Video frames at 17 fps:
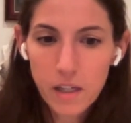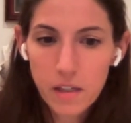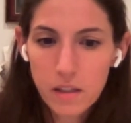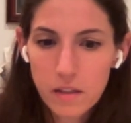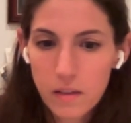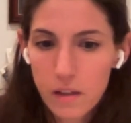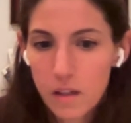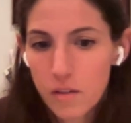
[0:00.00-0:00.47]

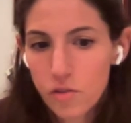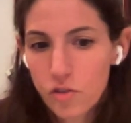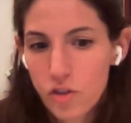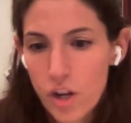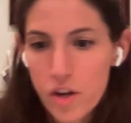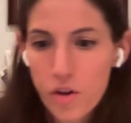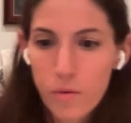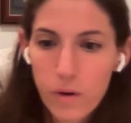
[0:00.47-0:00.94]
It's like
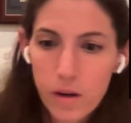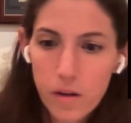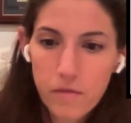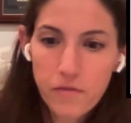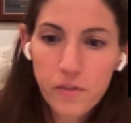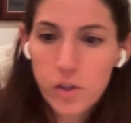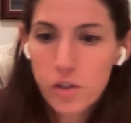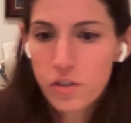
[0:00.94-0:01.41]
January
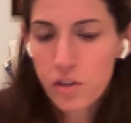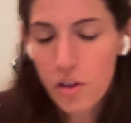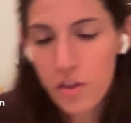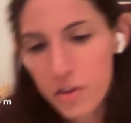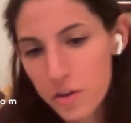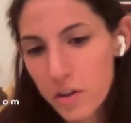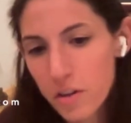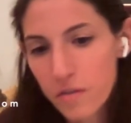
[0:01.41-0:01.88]
1st to
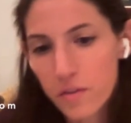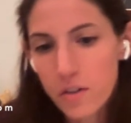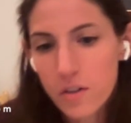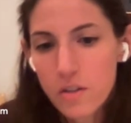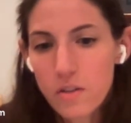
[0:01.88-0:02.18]
31st,